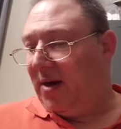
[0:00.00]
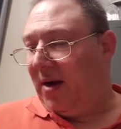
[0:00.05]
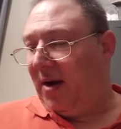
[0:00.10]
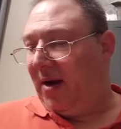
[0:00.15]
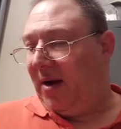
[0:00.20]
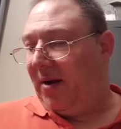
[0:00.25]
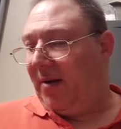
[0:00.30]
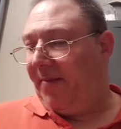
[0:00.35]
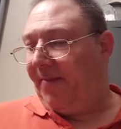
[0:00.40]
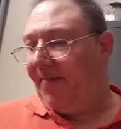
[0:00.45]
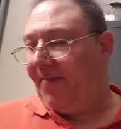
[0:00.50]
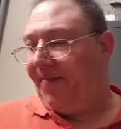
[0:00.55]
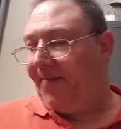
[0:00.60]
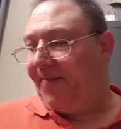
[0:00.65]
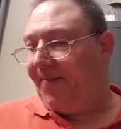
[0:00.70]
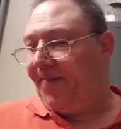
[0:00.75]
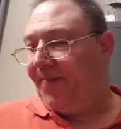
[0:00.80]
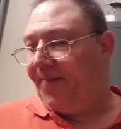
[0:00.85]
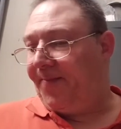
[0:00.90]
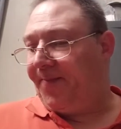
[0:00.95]

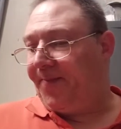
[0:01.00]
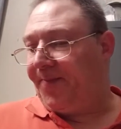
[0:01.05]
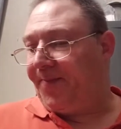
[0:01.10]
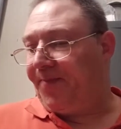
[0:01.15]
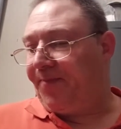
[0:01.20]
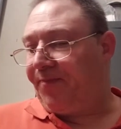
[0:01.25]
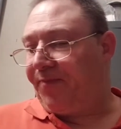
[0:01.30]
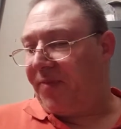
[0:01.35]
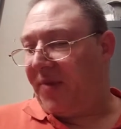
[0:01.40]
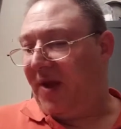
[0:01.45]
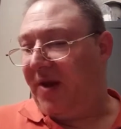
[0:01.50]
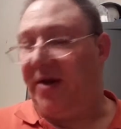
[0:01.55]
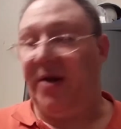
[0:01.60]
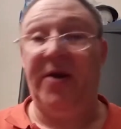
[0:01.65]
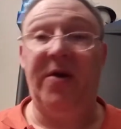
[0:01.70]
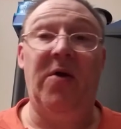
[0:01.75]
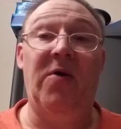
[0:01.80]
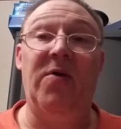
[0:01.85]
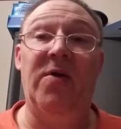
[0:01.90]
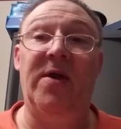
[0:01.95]
I
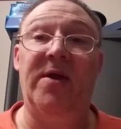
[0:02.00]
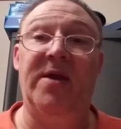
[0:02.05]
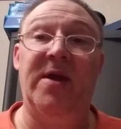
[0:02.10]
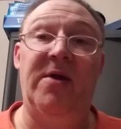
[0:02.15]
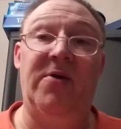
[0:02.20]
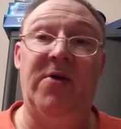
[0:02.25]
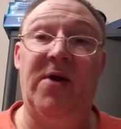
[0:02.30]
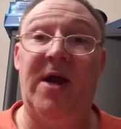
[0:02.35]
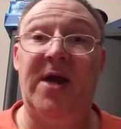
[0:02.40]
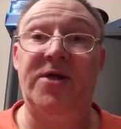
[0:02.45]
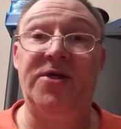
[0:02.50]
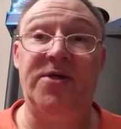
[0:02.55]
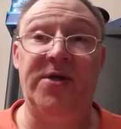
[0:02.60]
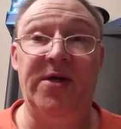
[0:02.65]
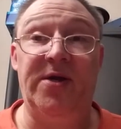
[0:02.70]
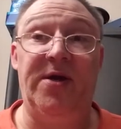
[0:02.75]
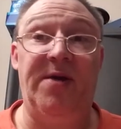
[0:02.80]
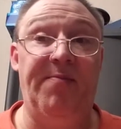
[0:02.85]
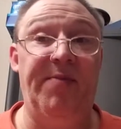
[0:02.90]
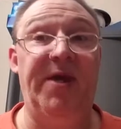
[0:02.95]
didn't know that they were actually
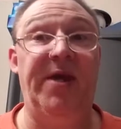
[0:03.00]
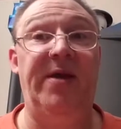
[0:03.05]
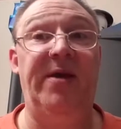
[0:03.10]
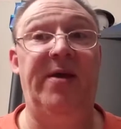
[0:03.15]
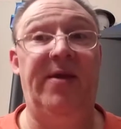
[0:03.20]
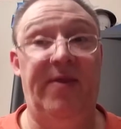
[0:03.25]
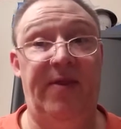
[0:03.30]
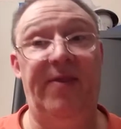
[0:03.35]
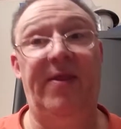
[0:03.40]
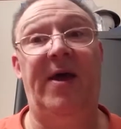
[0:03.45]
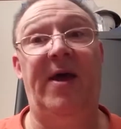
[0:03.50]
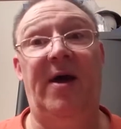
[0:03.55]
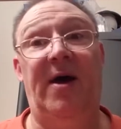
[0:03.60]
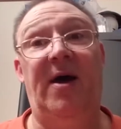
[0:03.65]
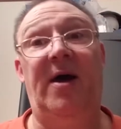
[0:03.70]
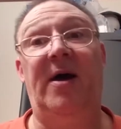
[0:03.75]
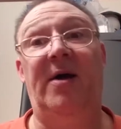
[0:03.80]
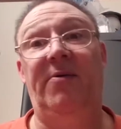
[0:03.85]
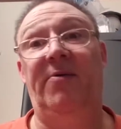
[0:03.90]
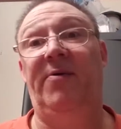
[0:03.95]
going to be that
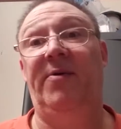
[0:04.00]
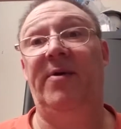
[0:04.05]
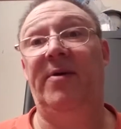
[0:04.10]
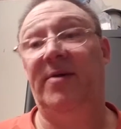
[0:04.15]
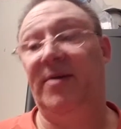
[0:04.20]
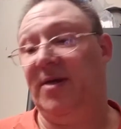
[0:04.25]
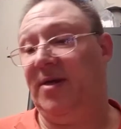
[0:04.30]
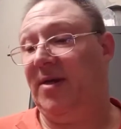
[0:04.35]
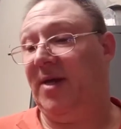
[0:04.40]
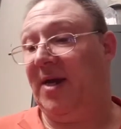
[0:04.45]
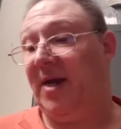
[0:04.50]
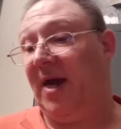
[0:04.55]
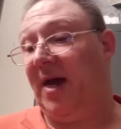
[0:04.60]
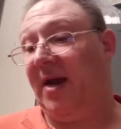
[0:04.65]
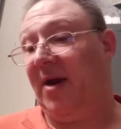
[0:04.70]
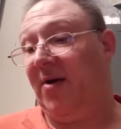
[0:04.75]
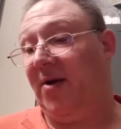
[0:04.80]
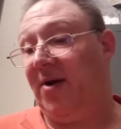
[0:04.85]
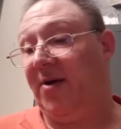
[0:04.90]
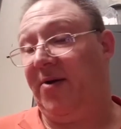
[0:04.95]
hot one until I got
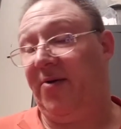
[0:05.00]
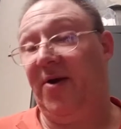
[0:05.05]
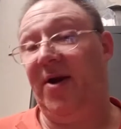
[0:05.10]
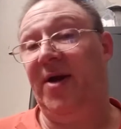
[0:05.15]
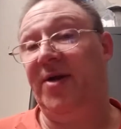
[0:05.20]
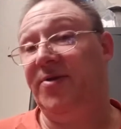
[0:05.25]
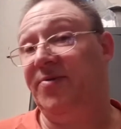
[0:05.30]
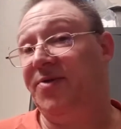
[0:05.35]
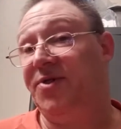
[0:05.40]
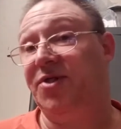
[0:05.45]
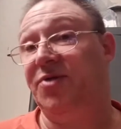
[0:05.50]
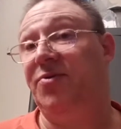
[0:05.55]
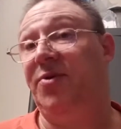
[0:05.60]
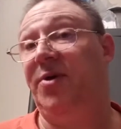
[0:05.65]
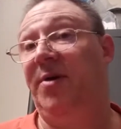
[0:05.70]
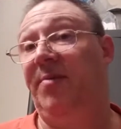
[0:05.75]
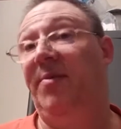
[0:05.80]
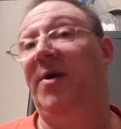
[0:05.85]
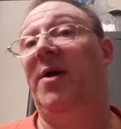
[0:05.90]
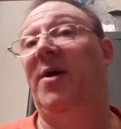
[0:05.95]
out on the range and was shooting
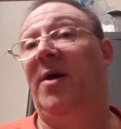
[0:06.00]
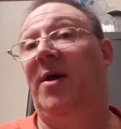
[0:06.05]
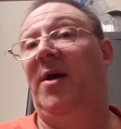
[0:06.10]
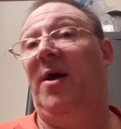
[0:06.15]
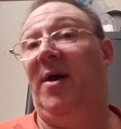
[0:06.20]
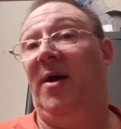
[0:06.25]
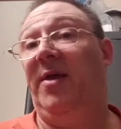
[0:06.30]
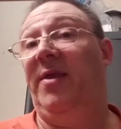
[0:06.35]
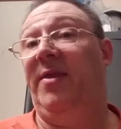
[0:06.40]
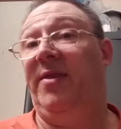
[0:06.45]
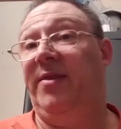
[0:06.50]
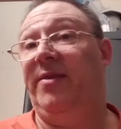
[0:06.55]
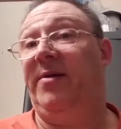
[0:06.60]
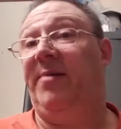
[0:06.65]
them.